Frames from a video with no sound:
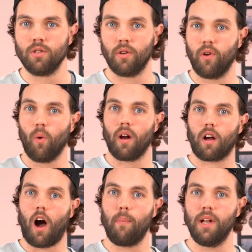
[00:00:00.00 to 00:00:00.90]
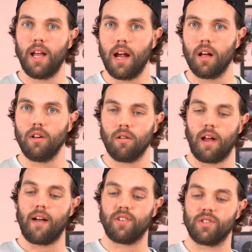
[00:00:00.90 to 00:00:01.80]
So if you want to copy data, you don't
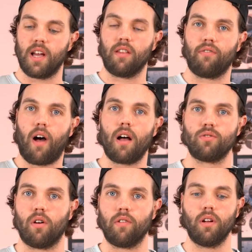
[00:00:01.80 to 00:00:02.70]
have to send the files over.